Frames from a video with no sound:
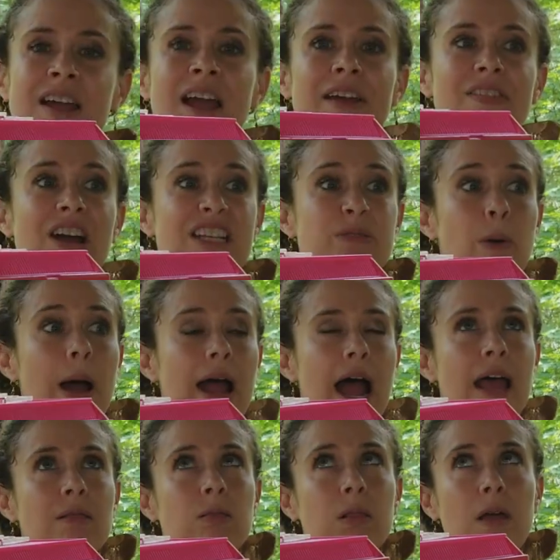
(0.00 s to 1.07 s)
And that's why I
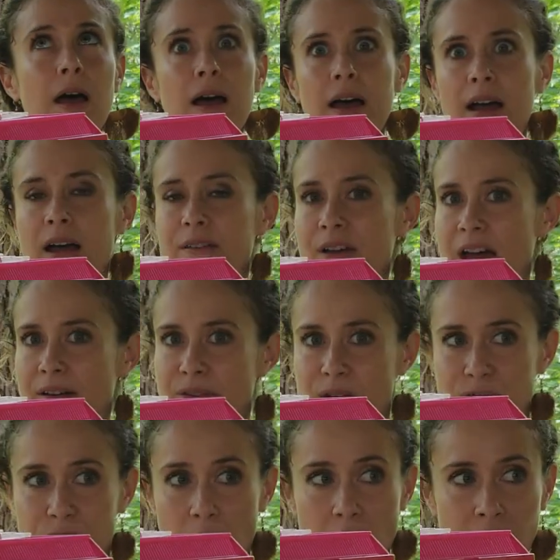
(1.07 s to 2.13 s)
love having
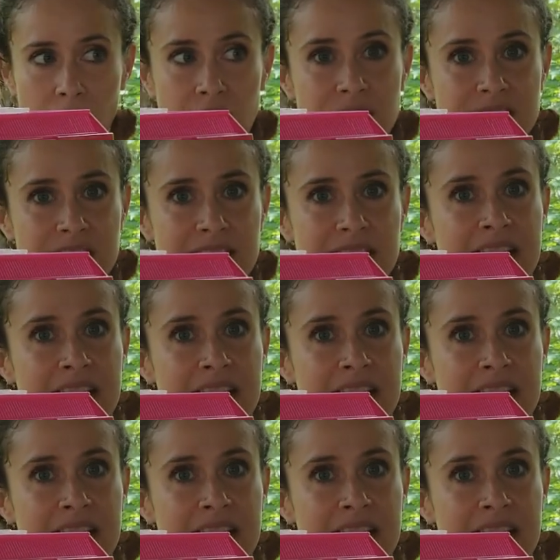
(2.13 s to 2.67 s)
frogs